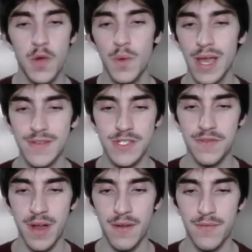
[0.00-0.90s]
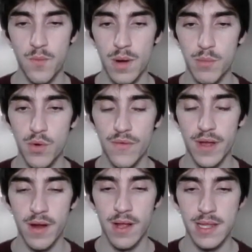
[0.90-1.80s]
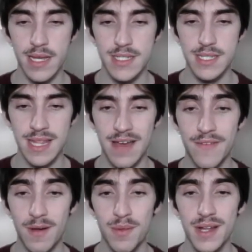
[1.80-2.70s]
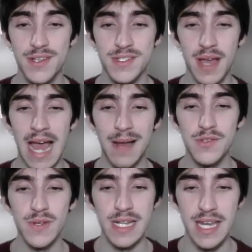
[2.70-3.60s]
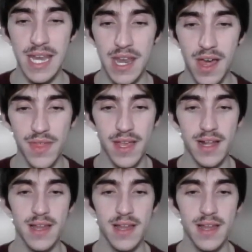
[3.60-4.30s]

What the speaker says: We have to survive 1 move here at least. That Foul Play does absolutely nothing.